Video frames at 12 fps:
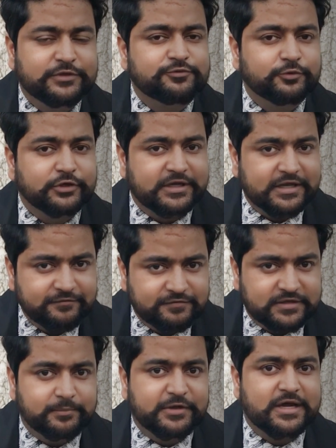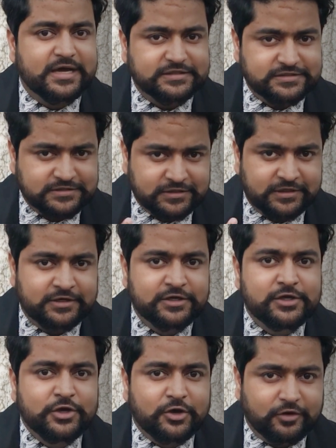which would give them an idea
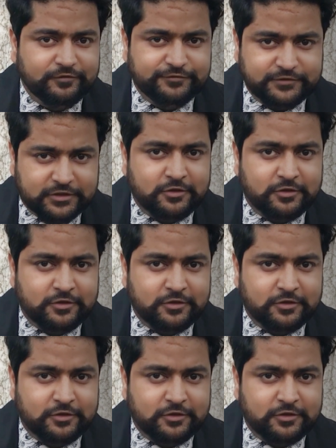of the